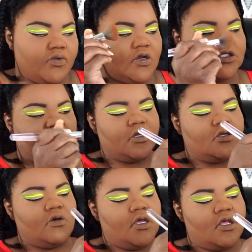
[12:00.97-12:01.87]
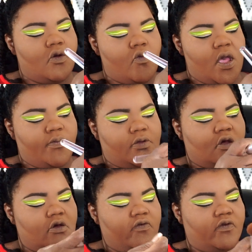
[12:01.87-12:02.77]
brush, I'm going to go ahead and wipe it
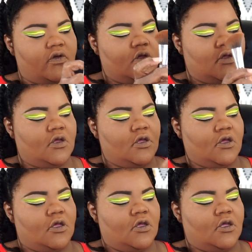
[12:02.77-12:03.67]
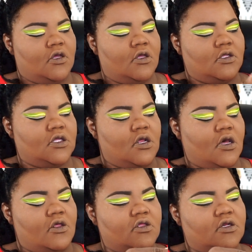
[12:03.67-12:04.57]
off. Get
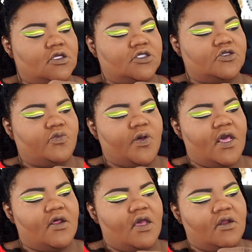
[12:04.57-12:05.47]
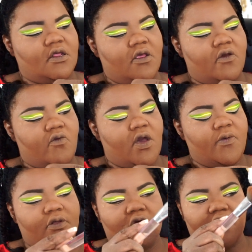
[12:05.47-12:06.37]
all the additional powder out of it and
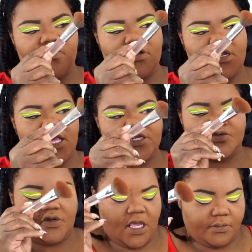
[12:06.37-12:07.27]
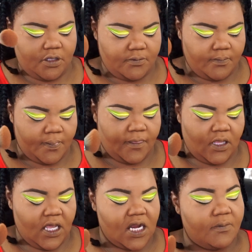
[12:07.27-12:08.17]
wipe it off on an actual napkin.
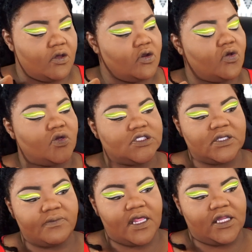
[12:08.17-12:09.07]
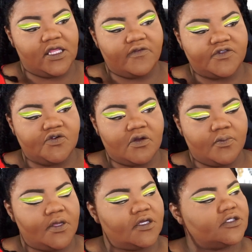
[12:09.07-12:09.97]
And I'm gonna go into my Love Struck
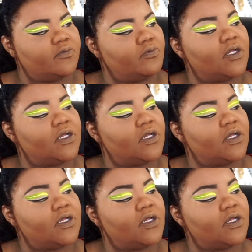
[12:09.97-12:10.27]
blush,